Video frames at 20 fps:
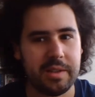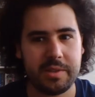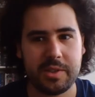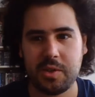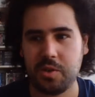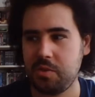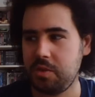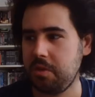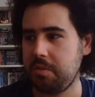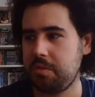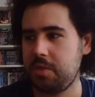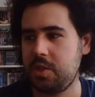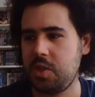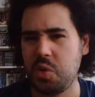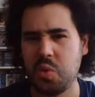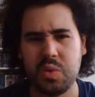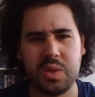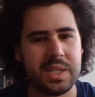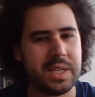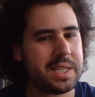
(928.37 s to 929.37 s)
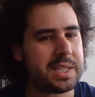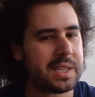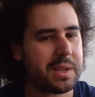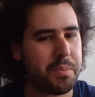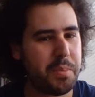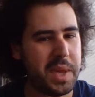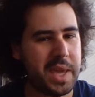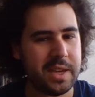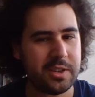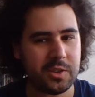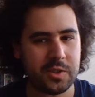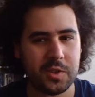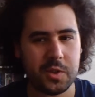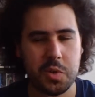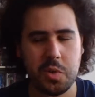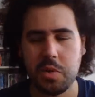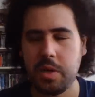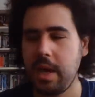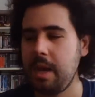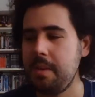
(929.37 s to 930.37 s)
So the 2-disc
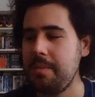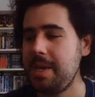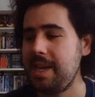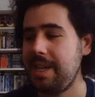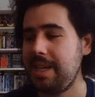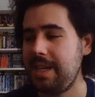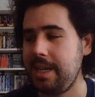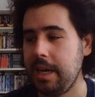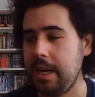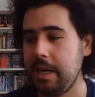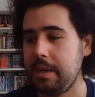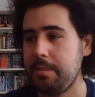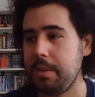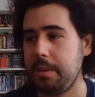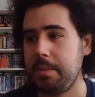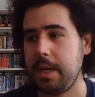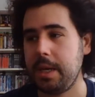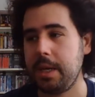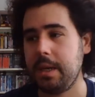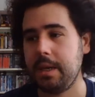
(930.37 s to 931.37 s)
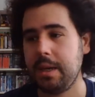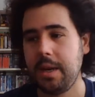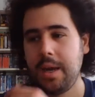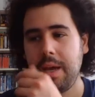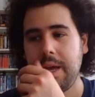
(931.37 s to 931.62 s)
PS2 game gotta be big.